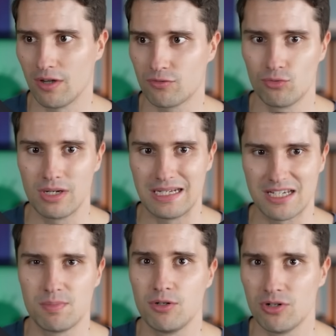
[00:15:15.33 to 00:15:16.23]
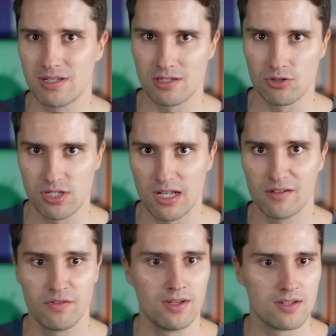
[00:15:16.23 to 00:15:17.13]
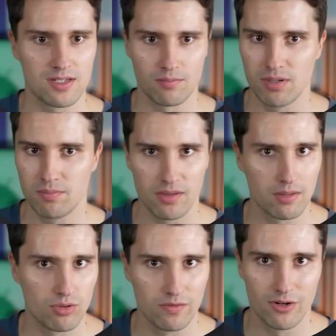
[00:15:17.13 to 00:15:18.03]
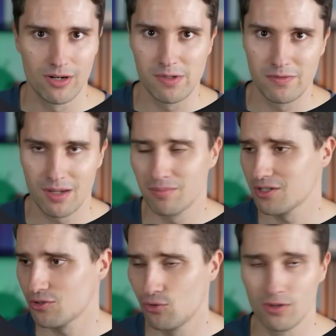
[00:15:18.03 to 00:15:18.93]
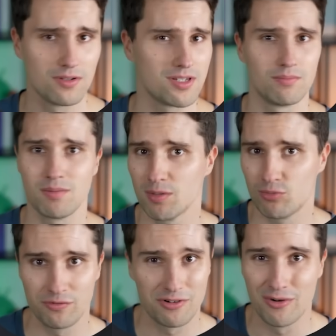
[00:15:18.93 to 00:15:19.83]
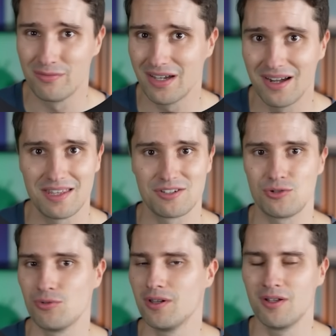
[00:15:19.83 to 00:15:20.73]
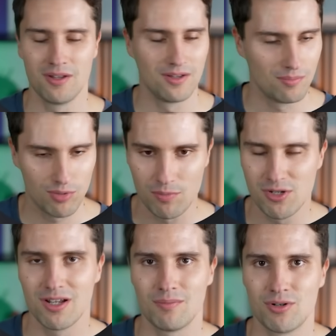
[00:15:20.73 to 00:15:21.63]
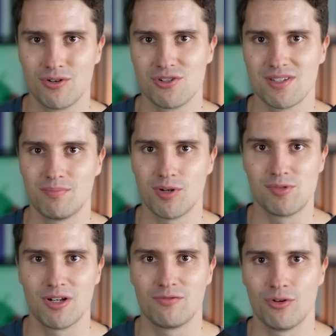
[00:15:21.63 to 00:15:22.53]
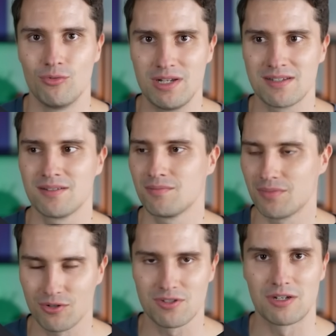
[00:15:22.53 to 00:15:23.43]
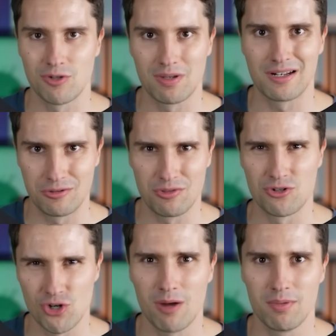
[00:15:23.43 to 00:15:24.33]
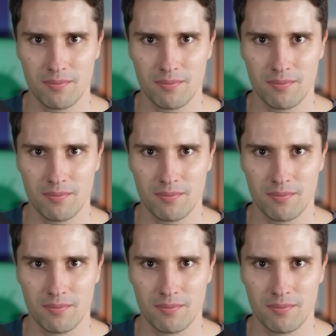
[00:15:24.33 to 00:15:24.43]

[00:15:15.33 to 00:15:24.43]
really experience it yourself. Some people then prefer MVVM, that's cool. Some people prefer MVI, that's cool. Popular approaches are popular for a reason, because they typically do the job.